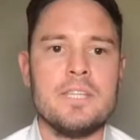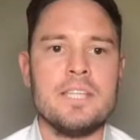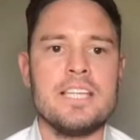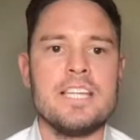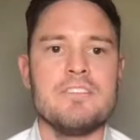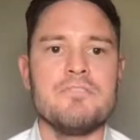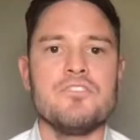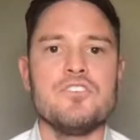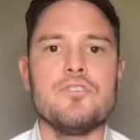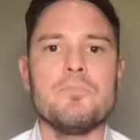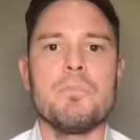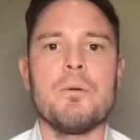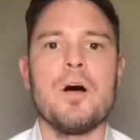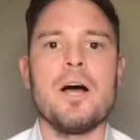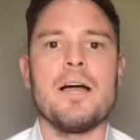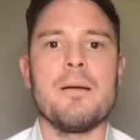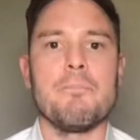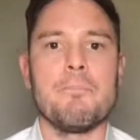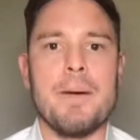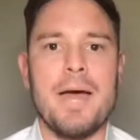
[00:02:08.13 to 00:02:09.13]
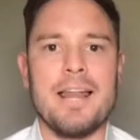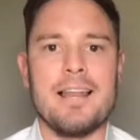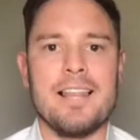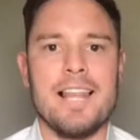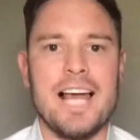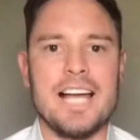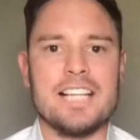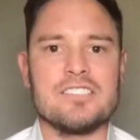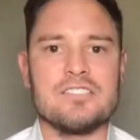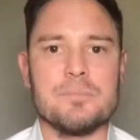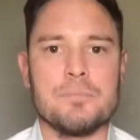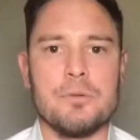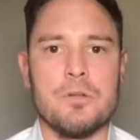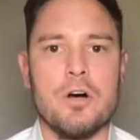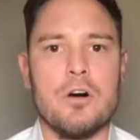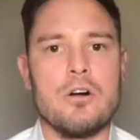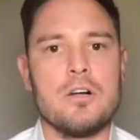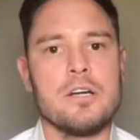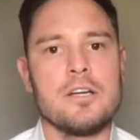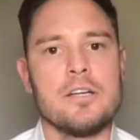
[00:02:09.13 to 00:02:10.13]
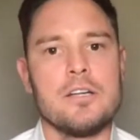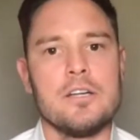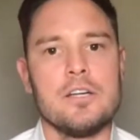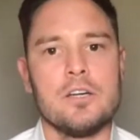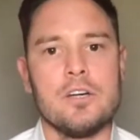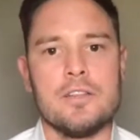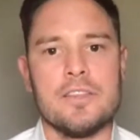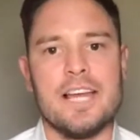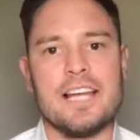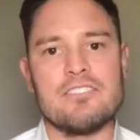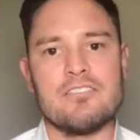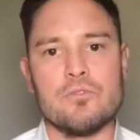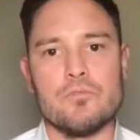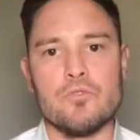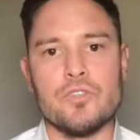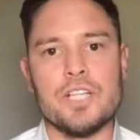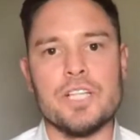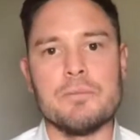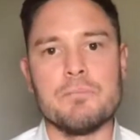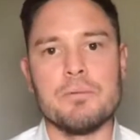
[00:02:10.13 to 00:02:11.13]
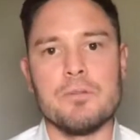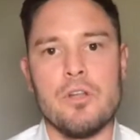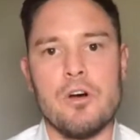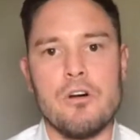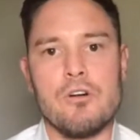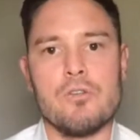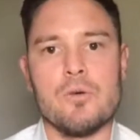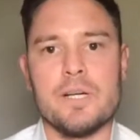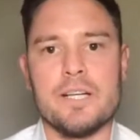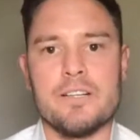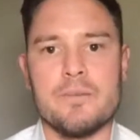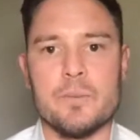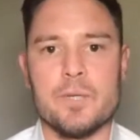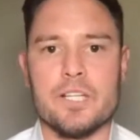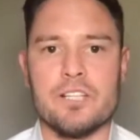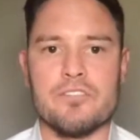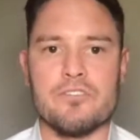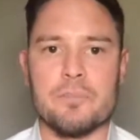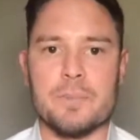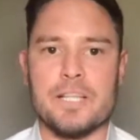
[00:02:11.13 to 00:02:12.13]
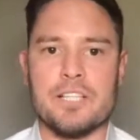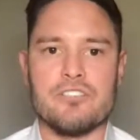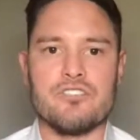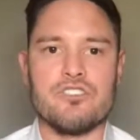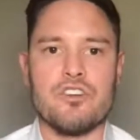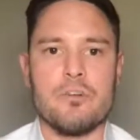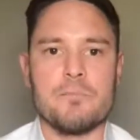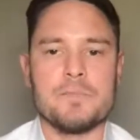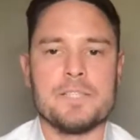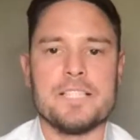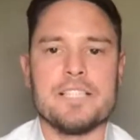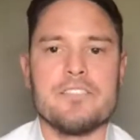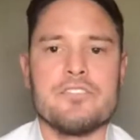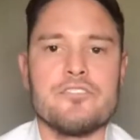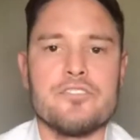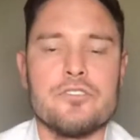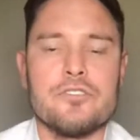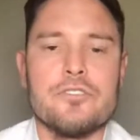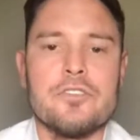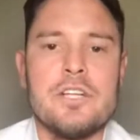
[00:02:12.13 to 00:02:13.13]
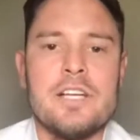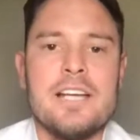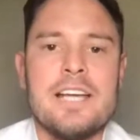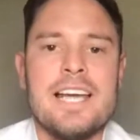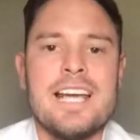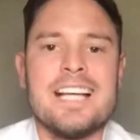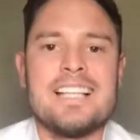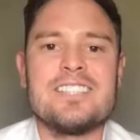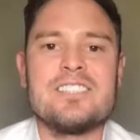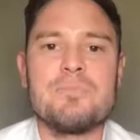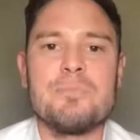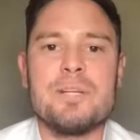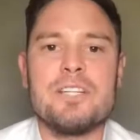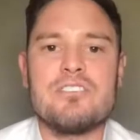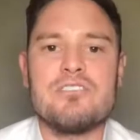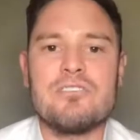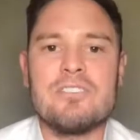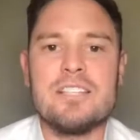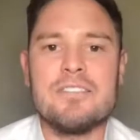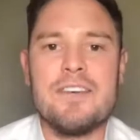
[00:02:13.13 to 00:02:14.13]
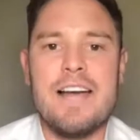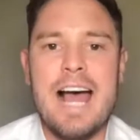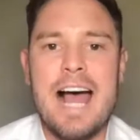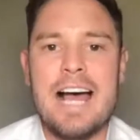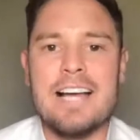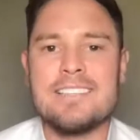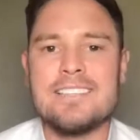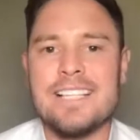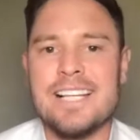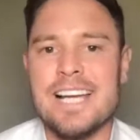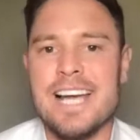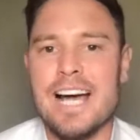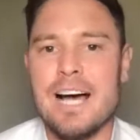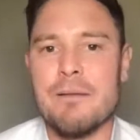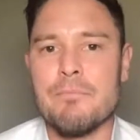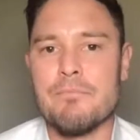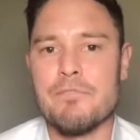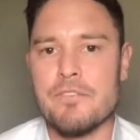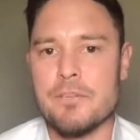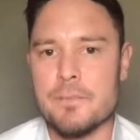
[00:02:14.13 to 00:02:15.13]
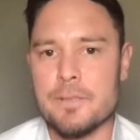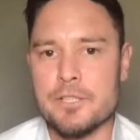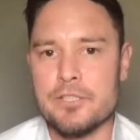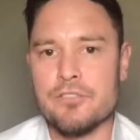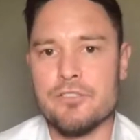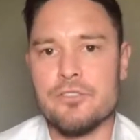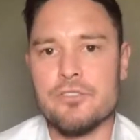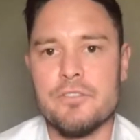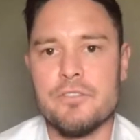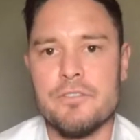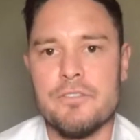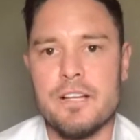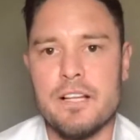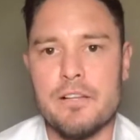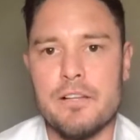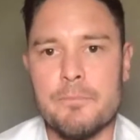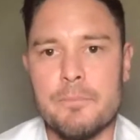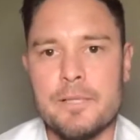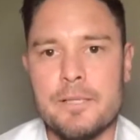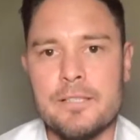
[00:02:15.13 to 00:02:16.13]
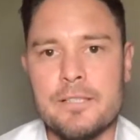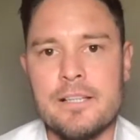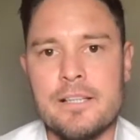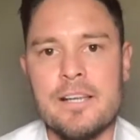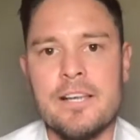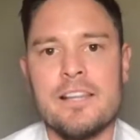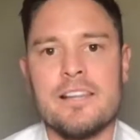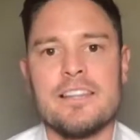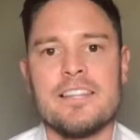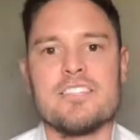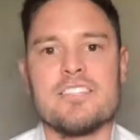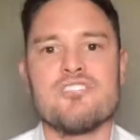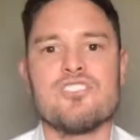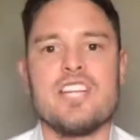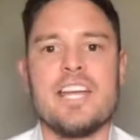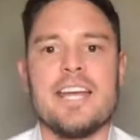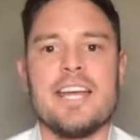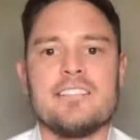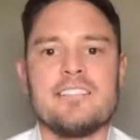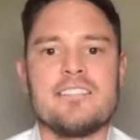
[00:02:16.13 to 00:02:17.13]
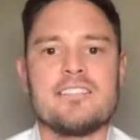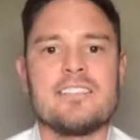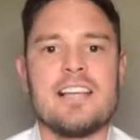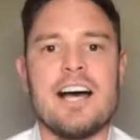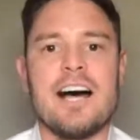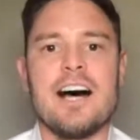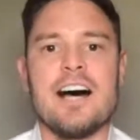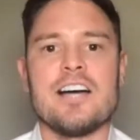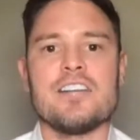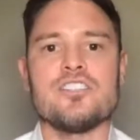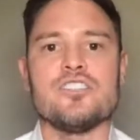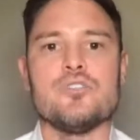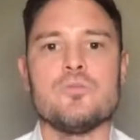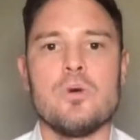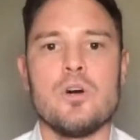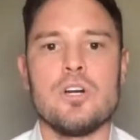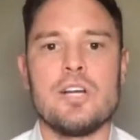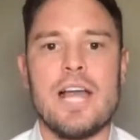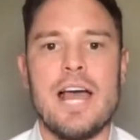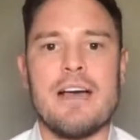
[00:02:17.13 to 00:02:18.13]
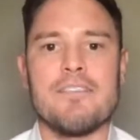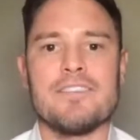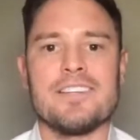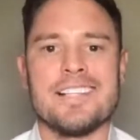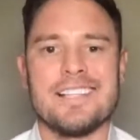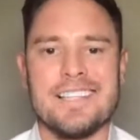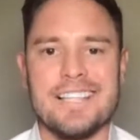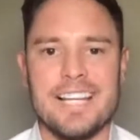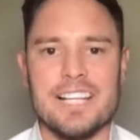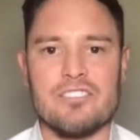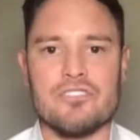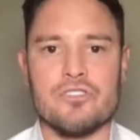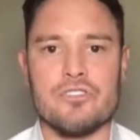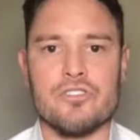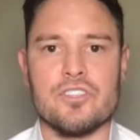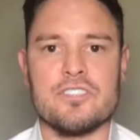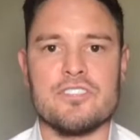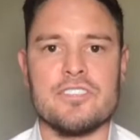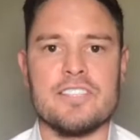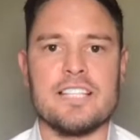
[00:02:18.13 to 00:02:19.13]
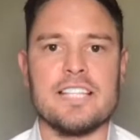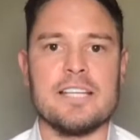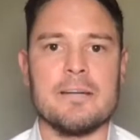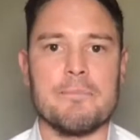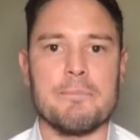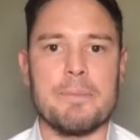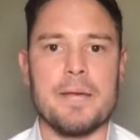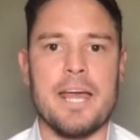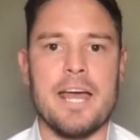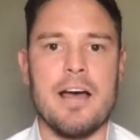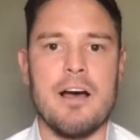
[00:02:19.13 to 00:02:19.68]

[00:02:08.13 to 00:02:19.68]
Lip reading: If you buy a battle axe block, that's a rear block where it's been chopped into 2, especially that hasn't come from a new development, the chances are you won't have electricity